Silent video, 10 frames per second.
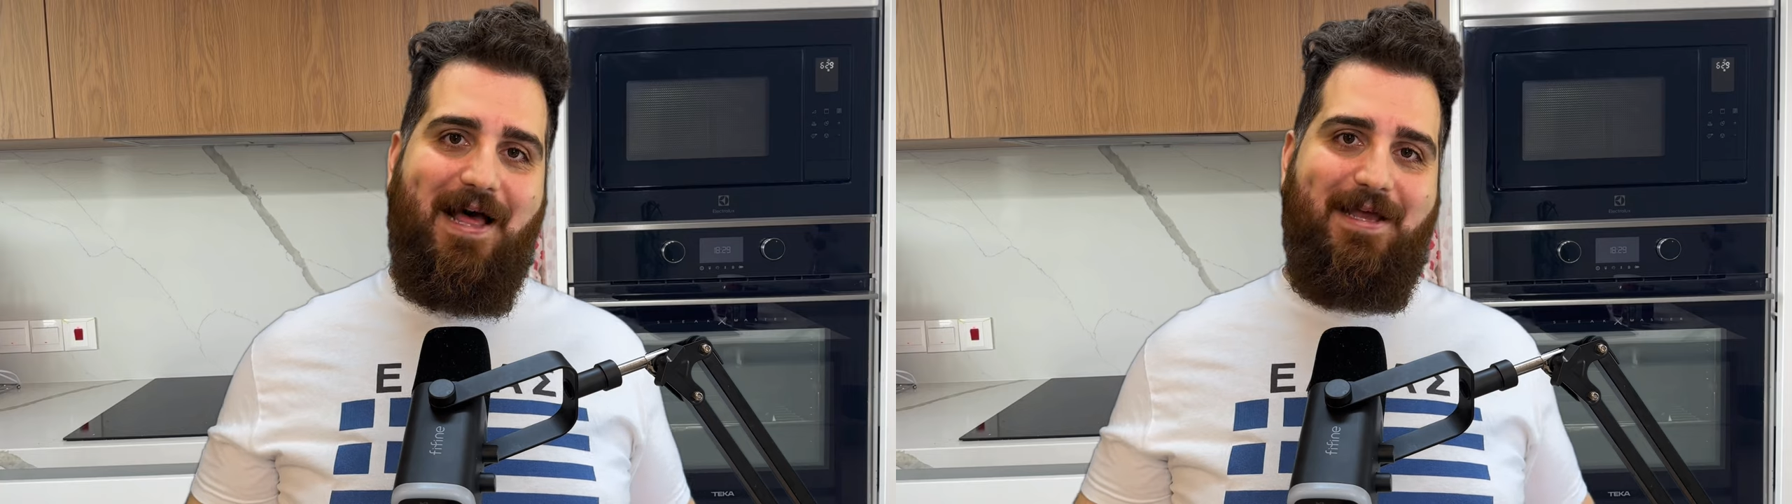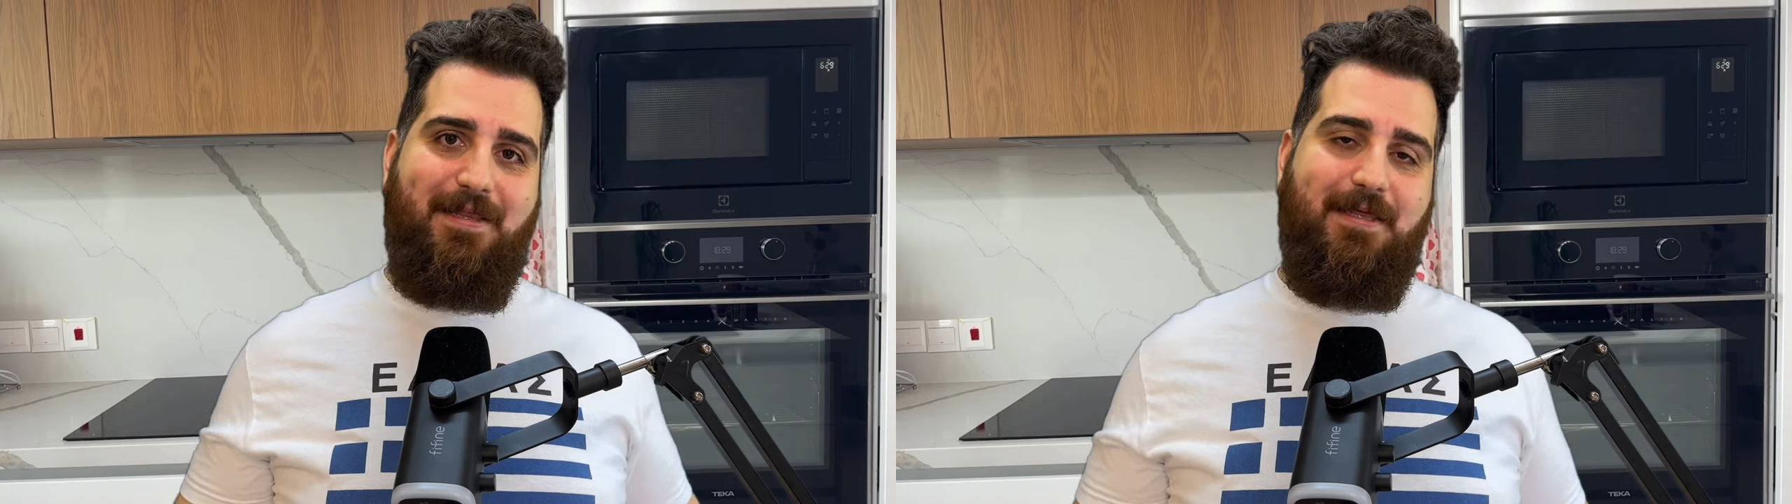
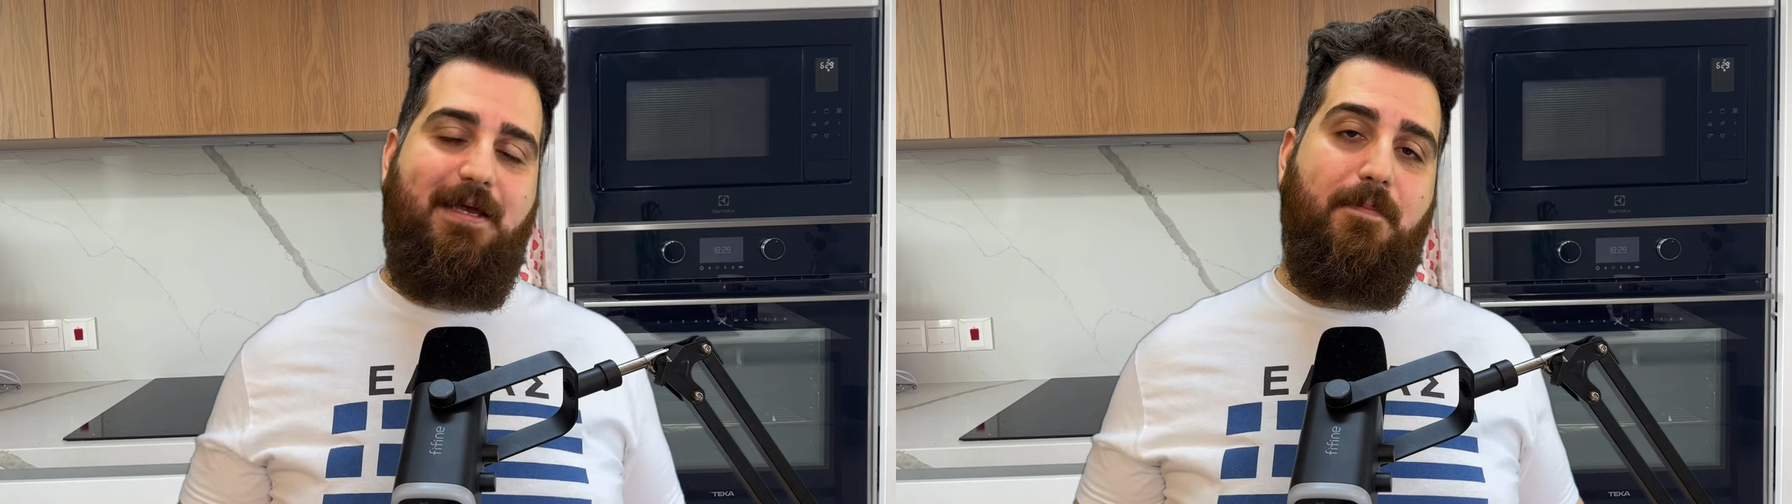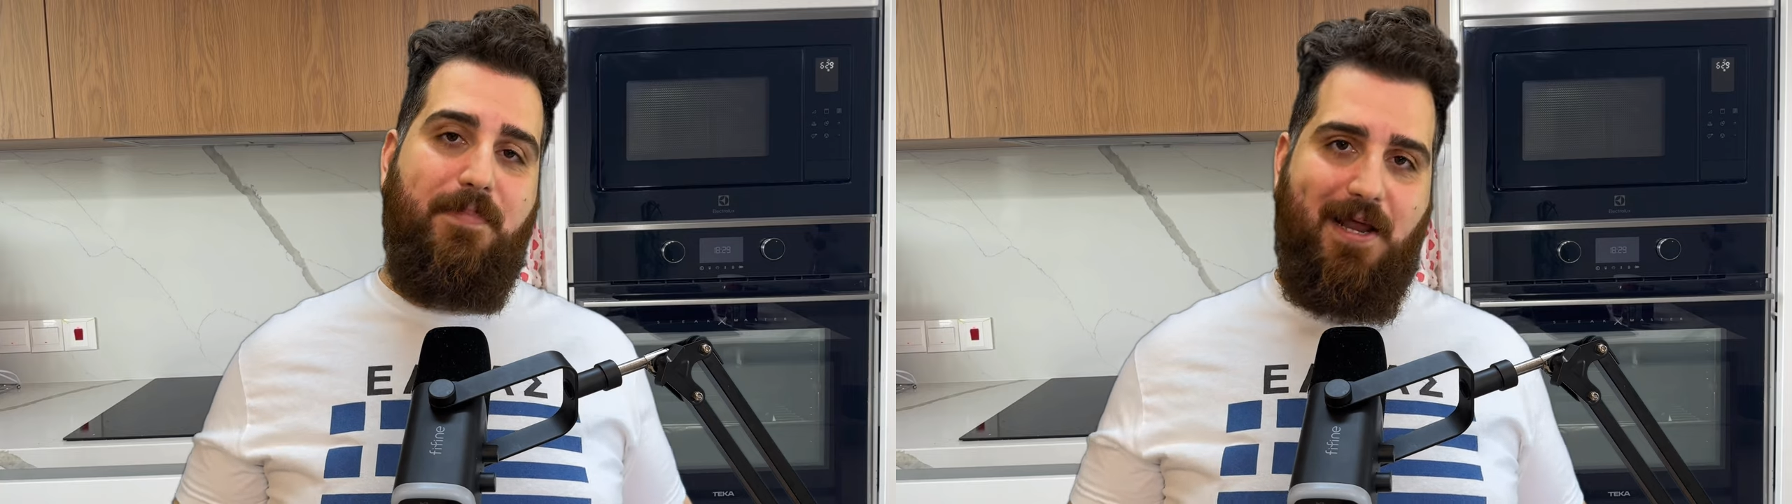I
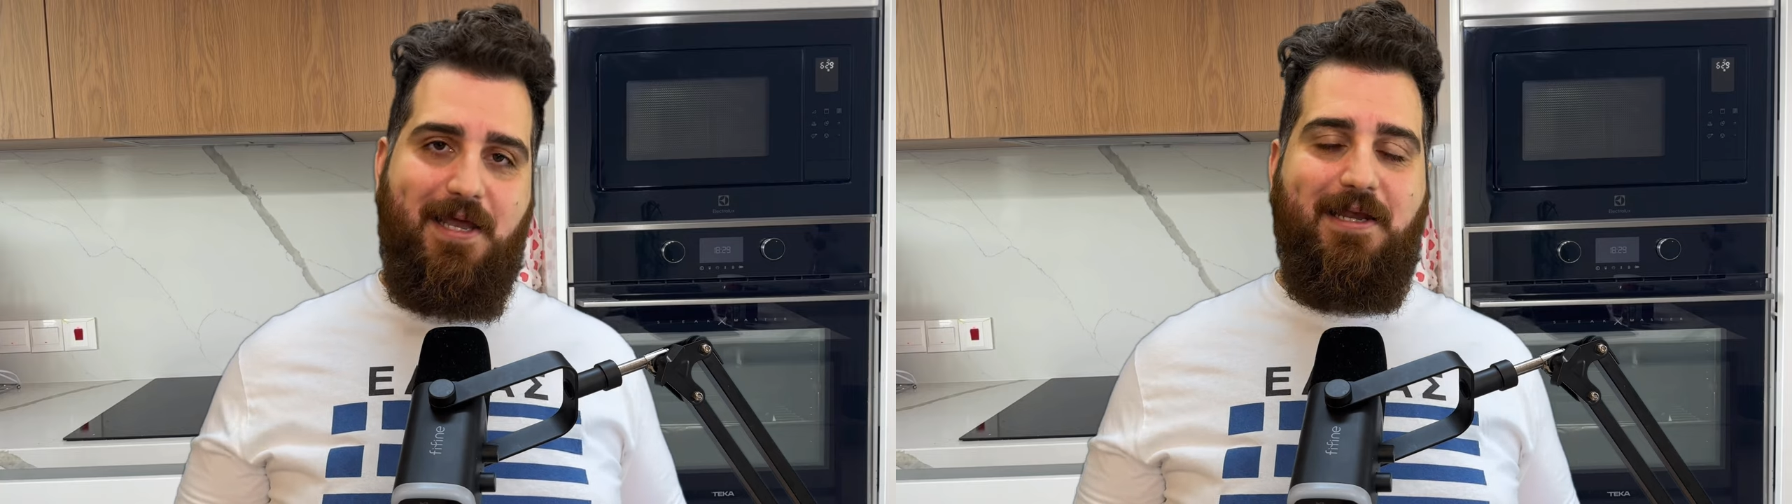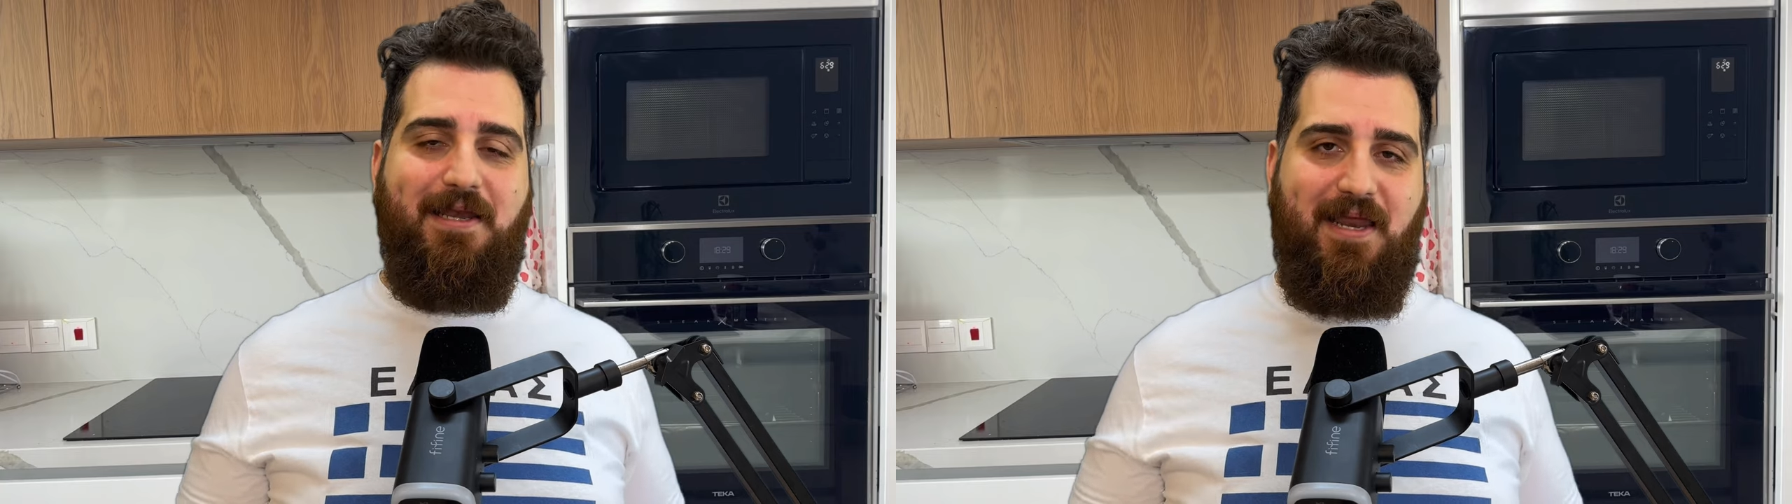think
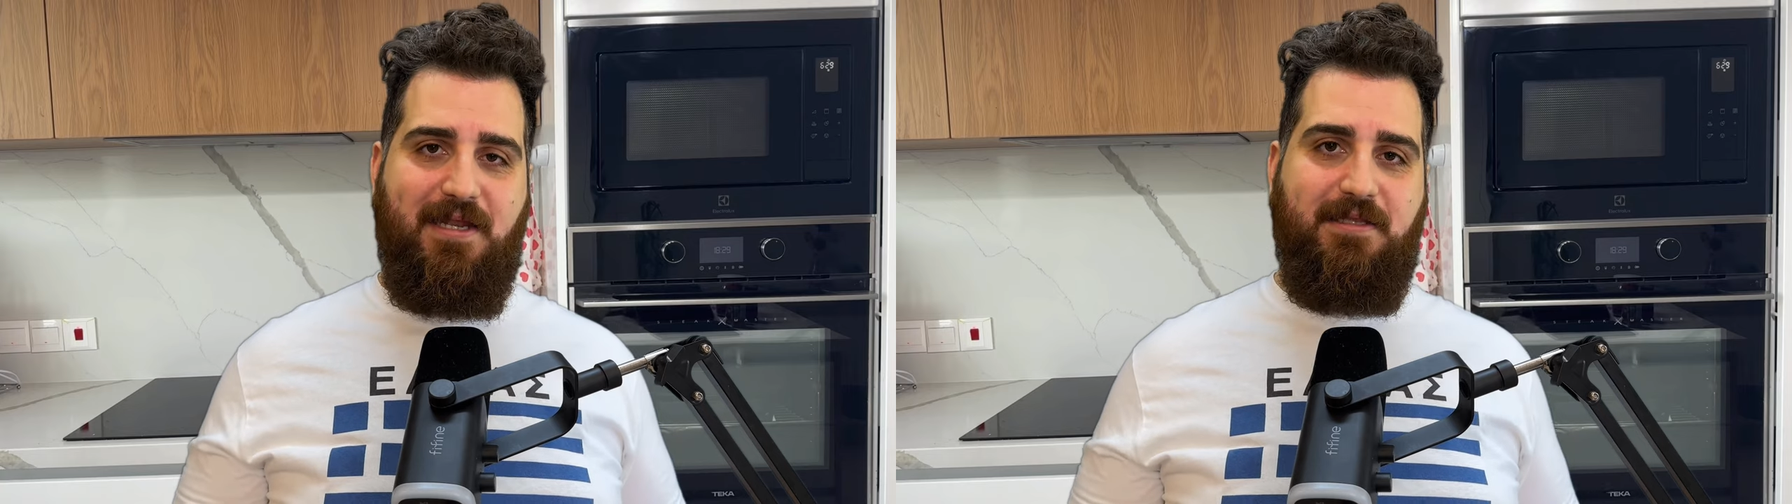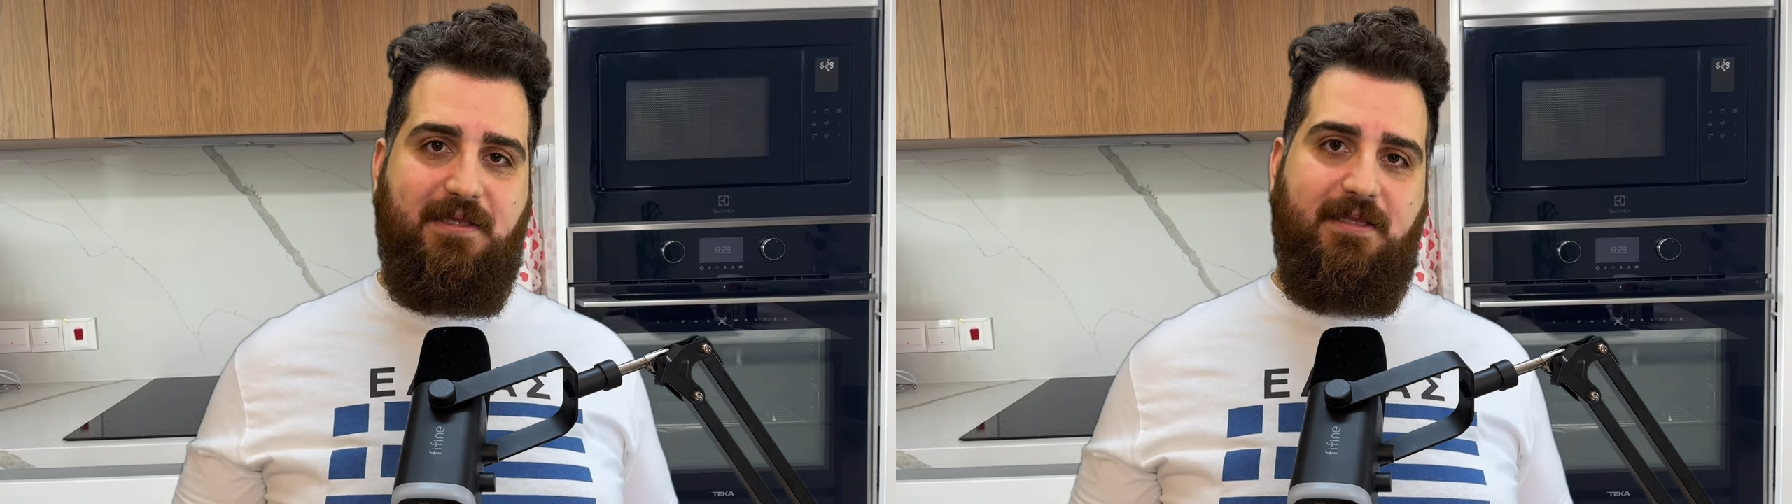Brian
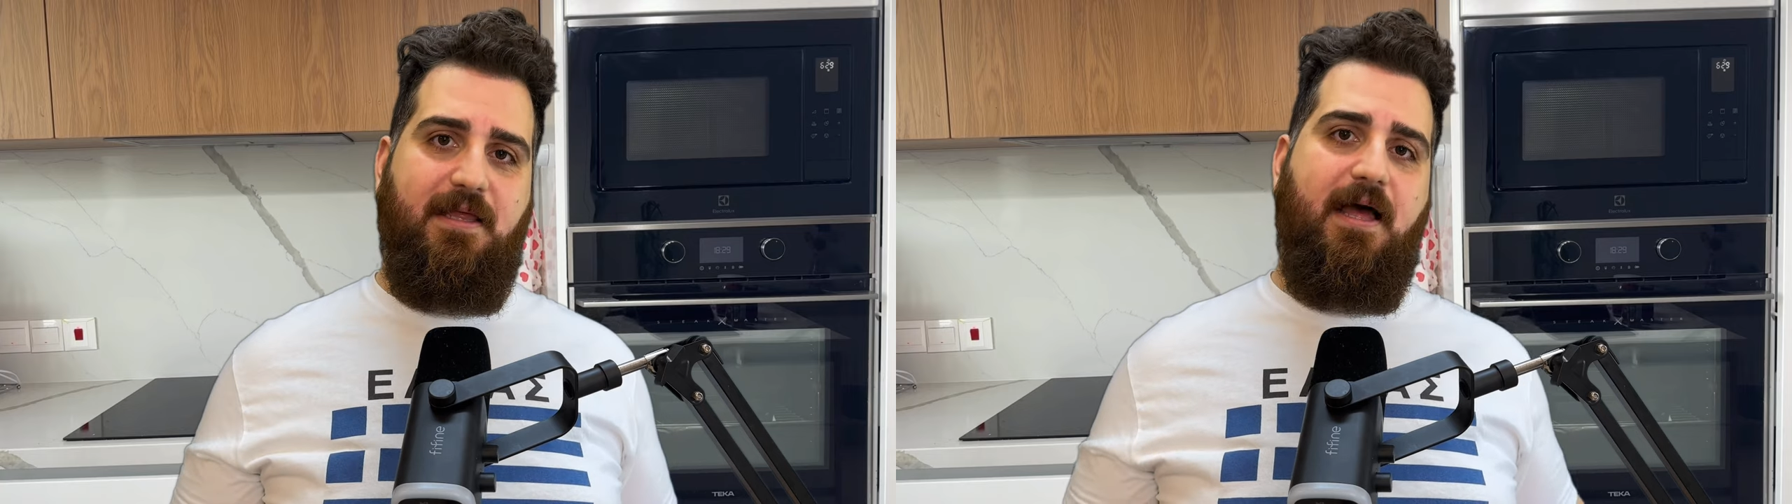nailed it.